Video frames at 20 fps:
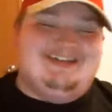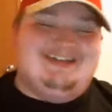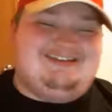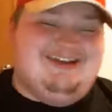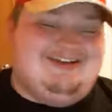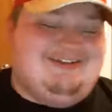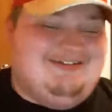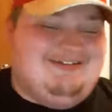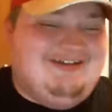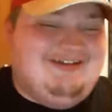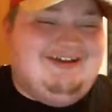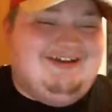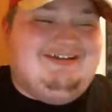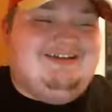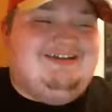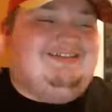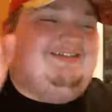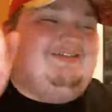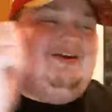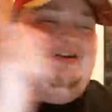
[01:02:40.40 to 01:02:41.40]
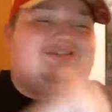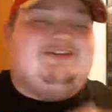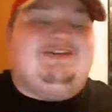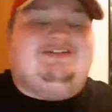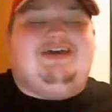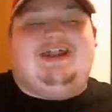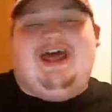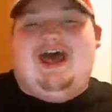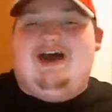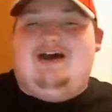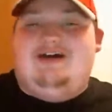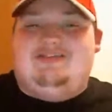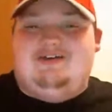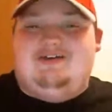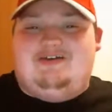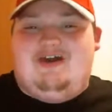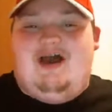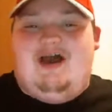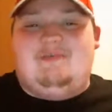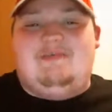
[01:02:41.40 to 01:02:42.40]
So go check that out at the
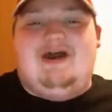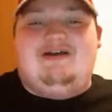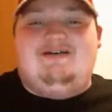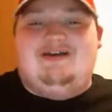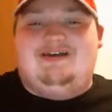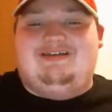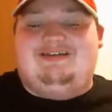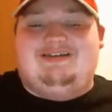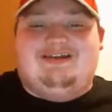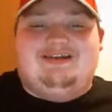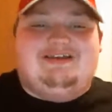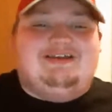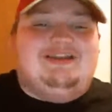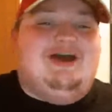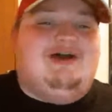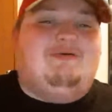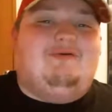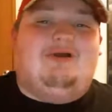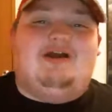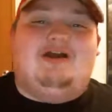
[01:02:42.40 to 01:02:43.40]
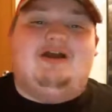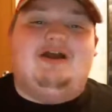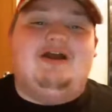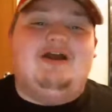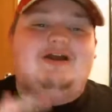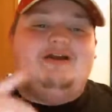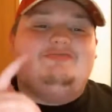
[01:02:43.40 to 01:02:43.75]
Combat Wrestling Network.